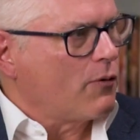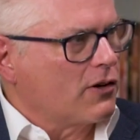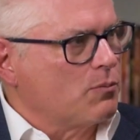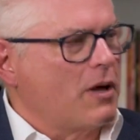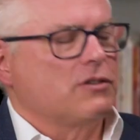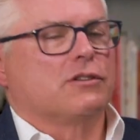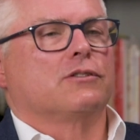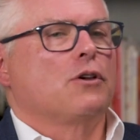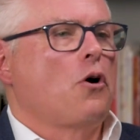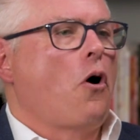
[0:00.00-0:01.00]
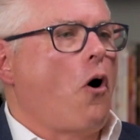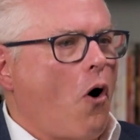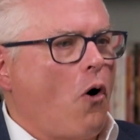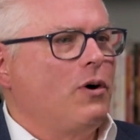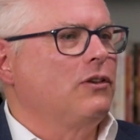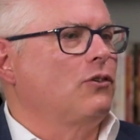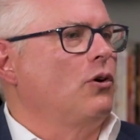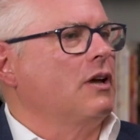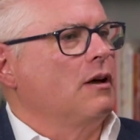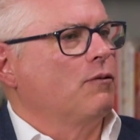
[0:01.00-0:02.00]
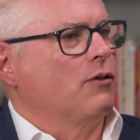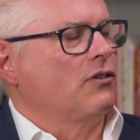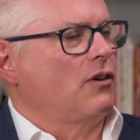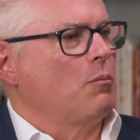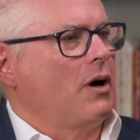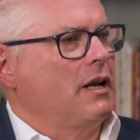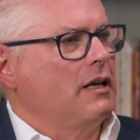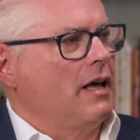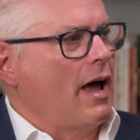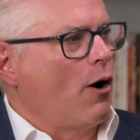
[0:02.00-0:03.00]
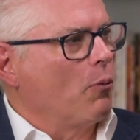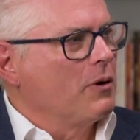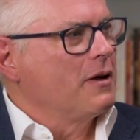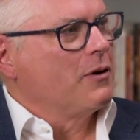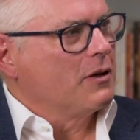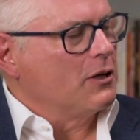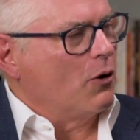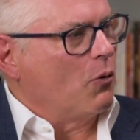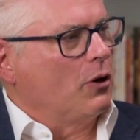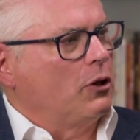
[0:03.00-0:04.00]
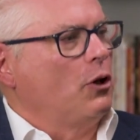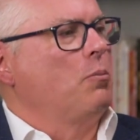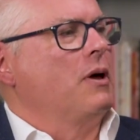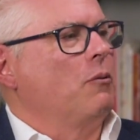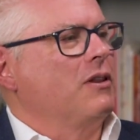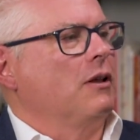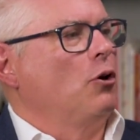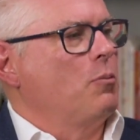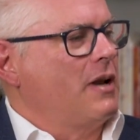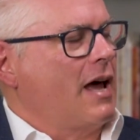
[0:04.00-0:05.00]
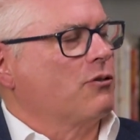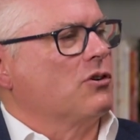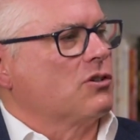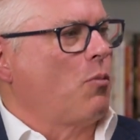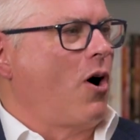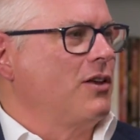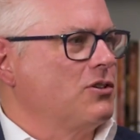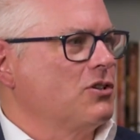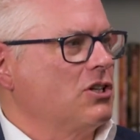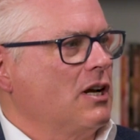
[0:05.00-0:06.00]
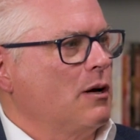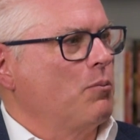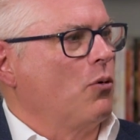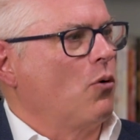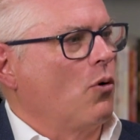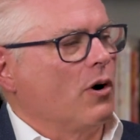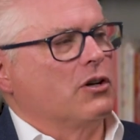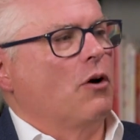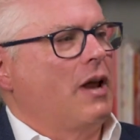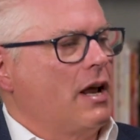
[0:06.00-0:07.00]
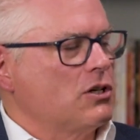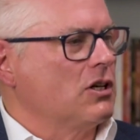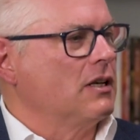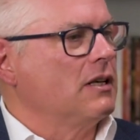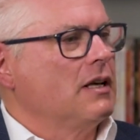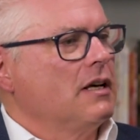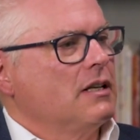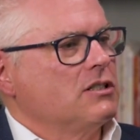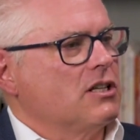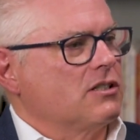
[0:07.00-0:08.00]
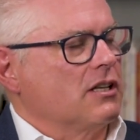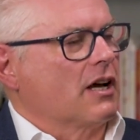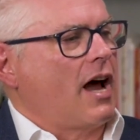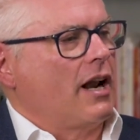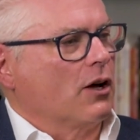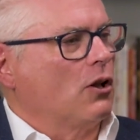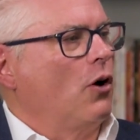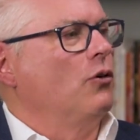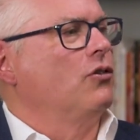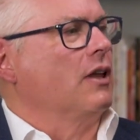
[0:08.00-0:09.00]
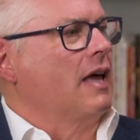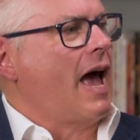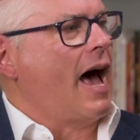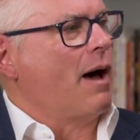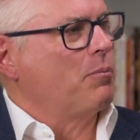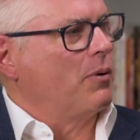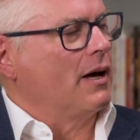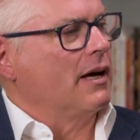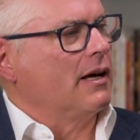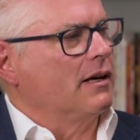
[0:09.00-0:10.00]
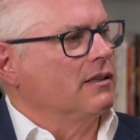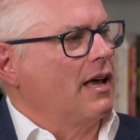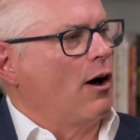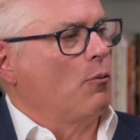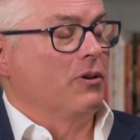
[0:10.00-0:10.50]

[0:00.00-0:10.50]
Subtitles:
of our expenses, always looking for somebody to help, a little bit extra sponsorship or donation, just to kind of close the gap to help